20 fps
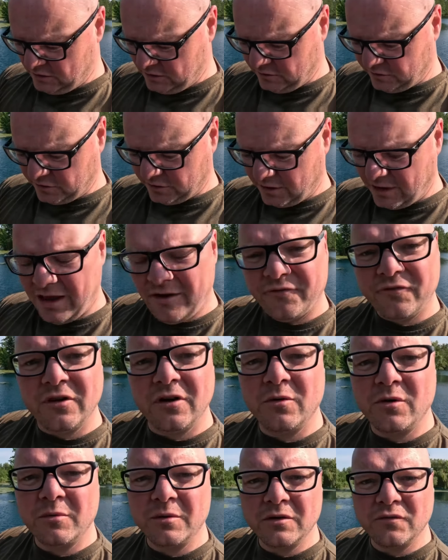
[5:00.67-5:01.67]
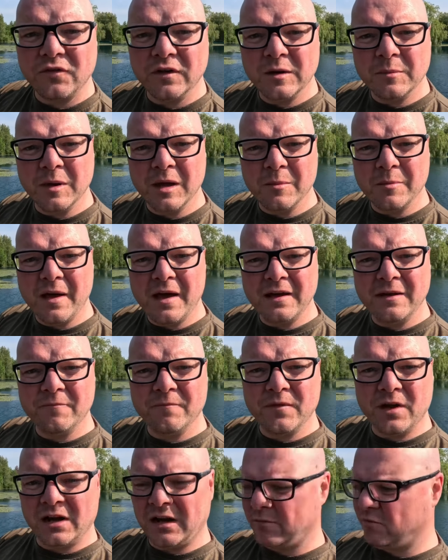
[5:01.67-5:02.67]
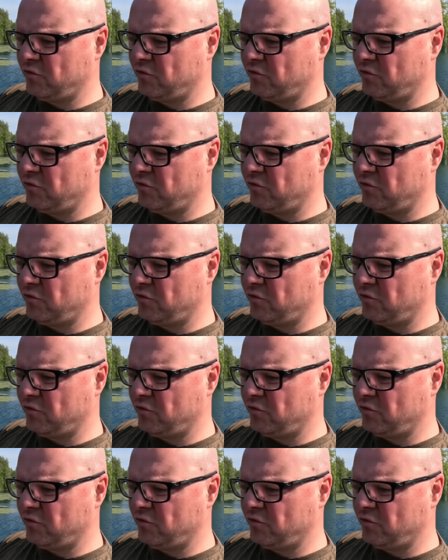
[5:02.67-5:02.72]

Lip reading: to the left where I'm going to feed a bit of bait, and I'm